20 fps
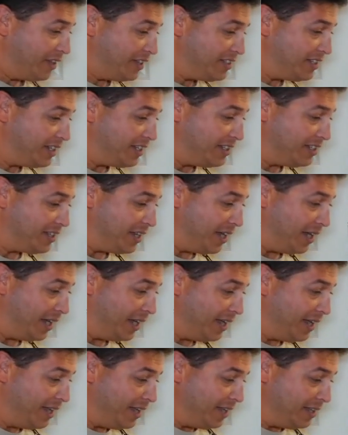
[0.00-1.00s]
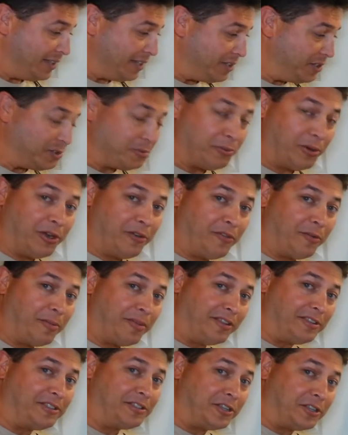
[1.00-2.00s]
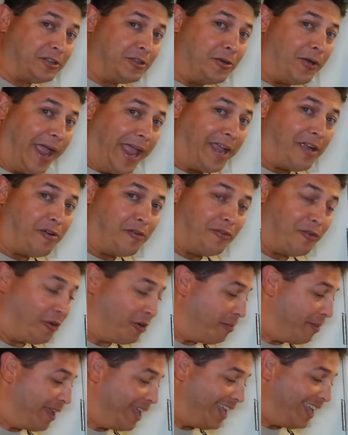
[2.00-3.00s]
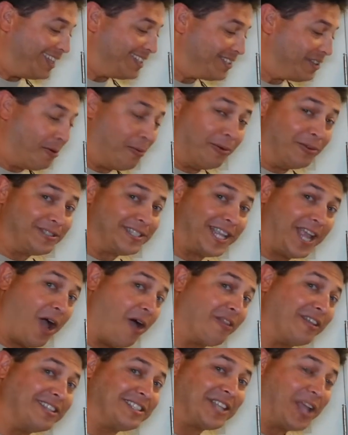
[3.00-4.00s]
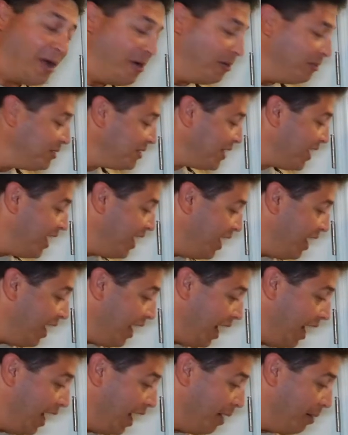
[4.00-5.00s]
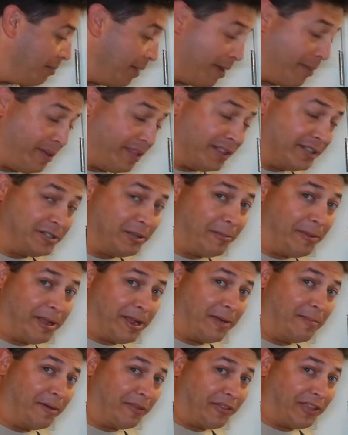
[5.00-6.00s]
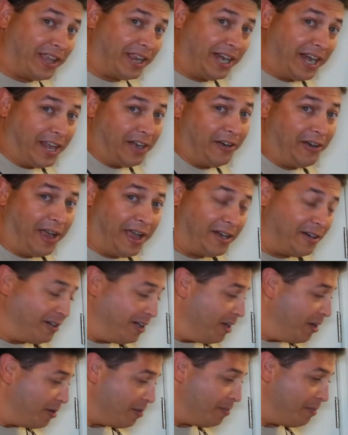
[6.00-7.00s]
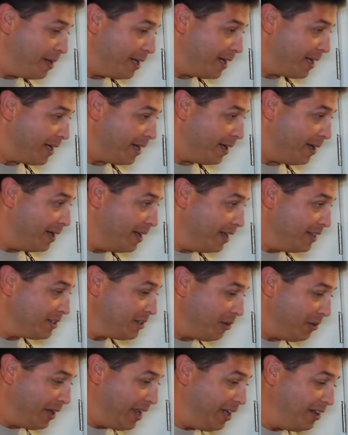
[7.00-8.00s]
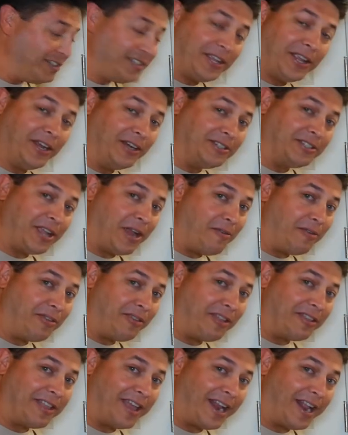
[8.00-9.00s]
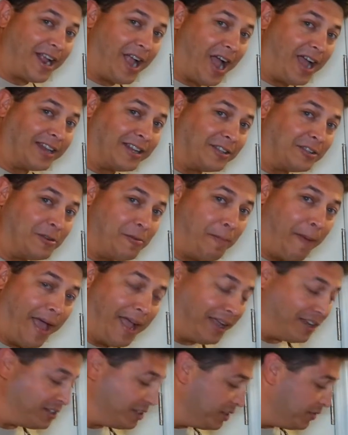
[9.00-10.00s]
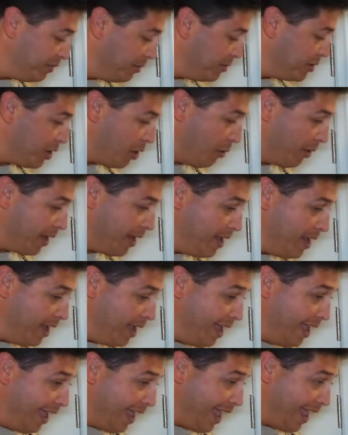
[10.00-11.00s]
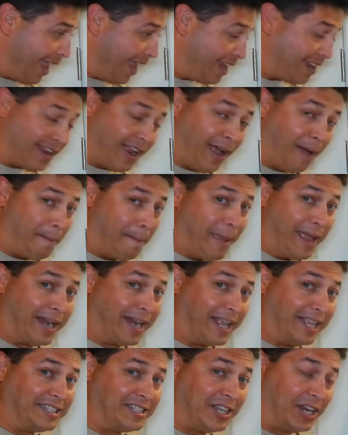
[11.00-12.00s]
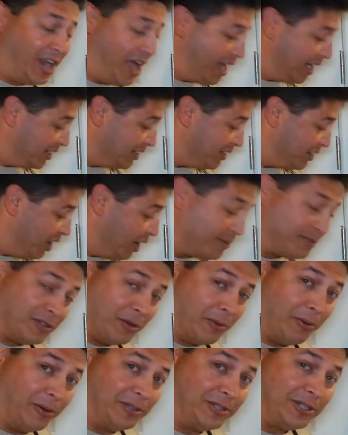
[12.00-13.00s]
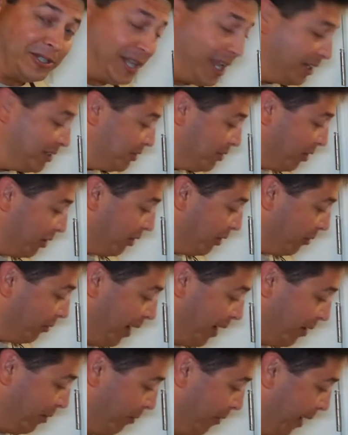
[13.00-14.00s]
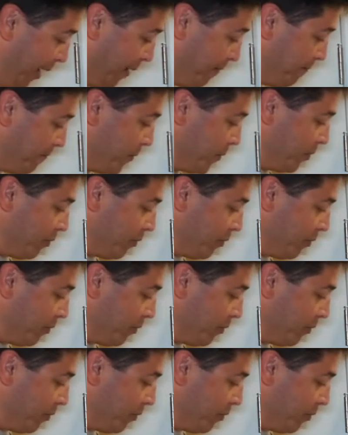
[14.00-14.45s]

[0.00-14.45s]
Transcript: This is weird for me. This is a new angle for me, so we'll see how this goes. Maybe this will become a thing later, I don't know. But so here's everything that I got in the two packages from Joey. And man, it's a lot of stuff, so we'll just get started right away.